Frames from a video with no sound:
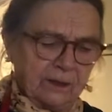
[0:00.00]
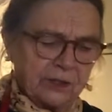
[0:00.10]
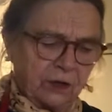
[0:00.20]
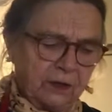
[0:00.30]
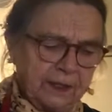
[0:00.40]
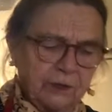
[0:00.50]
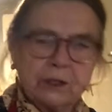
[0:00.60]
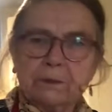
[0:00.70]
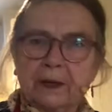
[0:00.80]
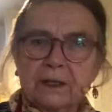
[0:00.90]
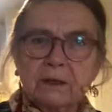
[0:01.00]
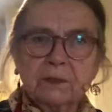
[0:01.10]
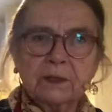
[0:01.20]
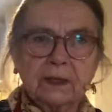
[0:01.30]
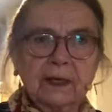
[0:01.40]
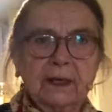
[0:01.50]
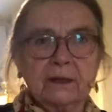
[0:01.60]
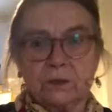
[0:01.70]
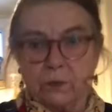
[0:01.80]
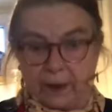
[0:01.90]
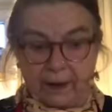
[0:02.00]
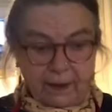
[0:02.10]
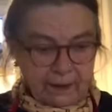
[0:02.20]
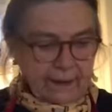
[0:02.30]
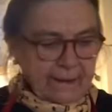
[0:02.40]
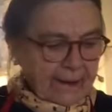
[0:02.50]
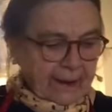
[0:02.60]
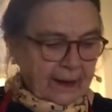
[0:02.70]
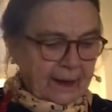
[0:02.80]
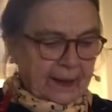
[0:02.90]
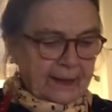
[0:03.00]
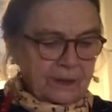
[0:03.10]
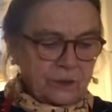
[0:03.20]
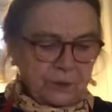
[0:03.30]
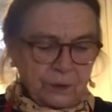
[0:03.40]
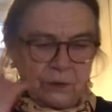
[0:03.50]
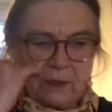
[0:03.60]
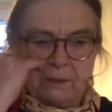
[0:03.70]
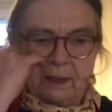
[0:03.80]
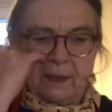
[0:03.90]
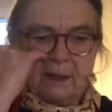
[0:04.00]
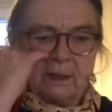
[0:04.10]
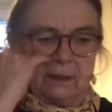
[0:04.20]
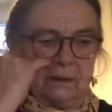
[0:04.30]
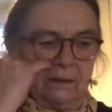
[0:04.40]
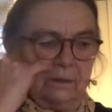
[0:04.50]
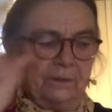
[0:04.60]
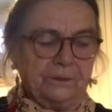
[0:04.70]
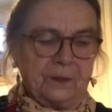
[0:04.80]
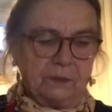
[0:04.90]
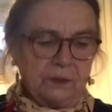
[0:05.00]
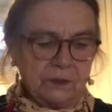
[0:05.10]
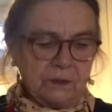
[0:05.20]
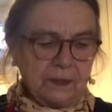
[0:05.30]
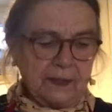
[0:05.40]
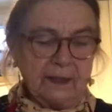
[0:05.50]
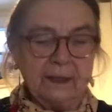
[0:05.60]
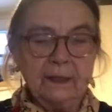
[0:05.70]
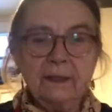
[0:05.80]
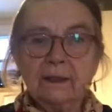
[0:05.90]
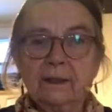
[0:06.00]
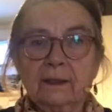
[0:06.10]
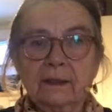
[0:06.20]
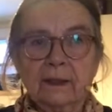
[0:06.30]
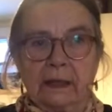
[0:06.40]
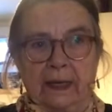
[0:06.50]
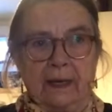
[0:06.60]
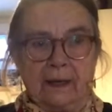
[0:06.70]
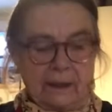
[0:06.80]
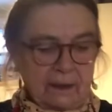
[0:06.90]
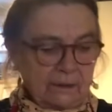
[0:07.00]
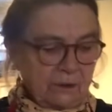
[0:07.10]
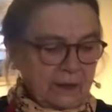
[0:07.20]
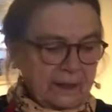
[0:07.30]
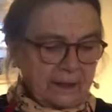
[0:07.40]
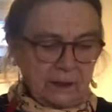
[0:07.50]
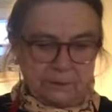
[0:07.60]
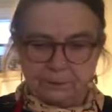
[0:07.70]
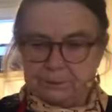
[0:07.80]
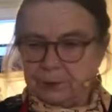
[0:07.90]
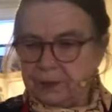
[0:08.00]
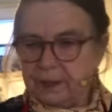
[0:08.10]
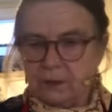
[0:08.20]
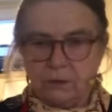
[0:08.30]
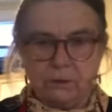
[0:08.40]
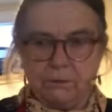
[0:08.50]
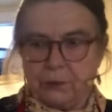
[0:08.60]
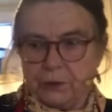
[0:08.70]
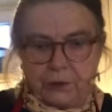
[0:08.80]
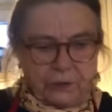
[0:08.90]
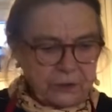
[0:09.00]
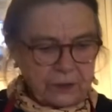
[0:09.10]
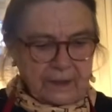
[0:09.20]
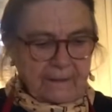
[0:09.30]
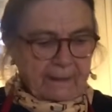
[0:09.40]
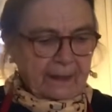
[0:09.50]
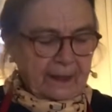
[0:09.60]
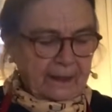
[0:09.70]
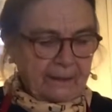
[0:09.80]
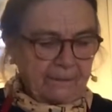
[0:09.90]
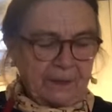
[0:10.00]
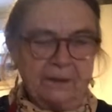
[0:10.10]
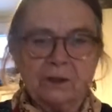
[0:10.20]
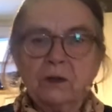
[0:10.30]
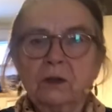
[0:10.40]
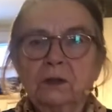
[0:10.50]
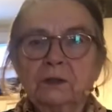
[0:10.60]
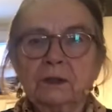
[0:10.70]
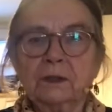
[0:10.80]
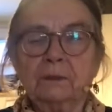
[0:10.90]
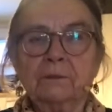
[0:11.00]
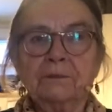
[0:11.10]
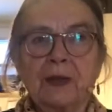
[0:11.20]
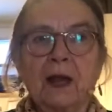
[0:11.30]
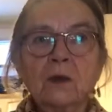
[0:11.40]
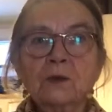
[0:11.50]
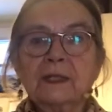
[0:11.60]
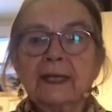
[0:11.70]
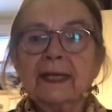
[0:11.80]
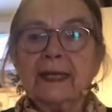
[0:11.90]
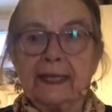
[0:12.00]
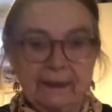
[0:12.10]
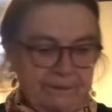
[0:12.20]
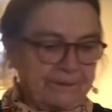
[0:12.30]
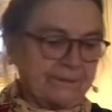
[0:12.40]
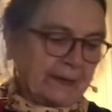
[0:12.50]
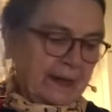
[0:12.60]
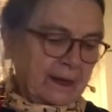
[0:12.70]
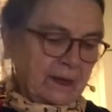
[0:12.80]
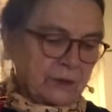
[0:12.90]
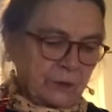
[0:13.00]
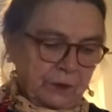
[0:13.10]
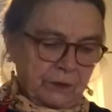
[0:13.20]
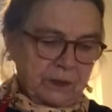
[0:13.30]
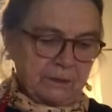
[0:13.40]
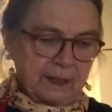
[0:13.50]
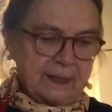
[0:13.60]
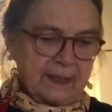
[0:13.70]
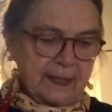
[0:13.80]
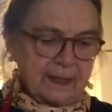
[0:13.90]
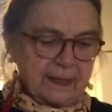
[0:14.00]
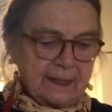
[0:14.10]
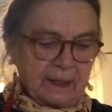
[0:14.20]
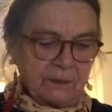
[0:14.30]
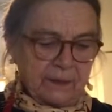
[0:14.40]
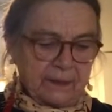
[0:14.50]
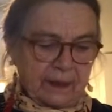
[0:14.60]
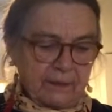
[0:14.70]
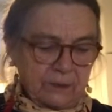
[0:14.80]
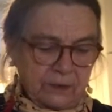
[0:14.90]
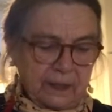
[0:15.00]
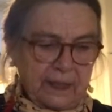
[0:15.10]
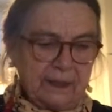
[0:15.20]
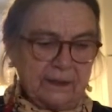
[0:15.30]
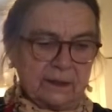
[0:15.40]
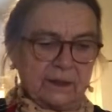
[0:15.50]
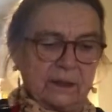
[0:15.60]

salty or spicy with tea as well. And so we're going to make an Indian. They're like little potato burgers, and they're called Aloo Tikki. So we're going to make tikkis, and with them you need, this